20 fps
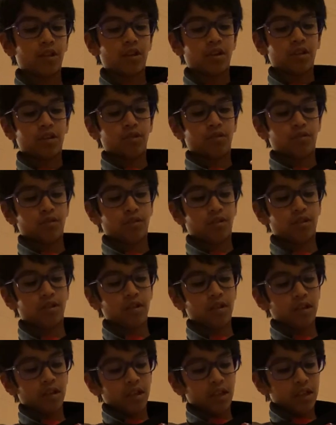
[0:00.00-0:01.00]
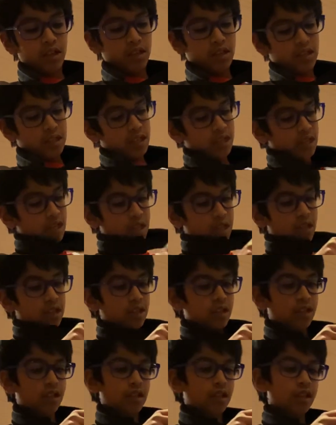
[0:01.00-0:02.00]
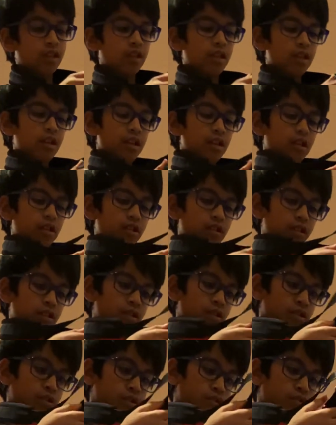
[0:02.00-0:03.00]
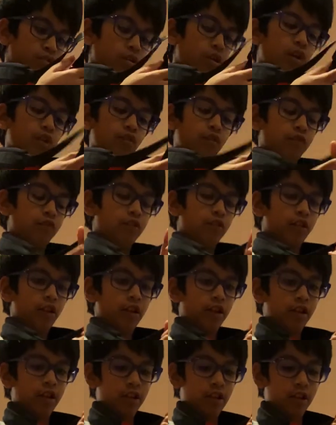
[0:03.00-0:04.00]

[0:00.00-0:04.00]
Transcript: on those keys, and just go for it.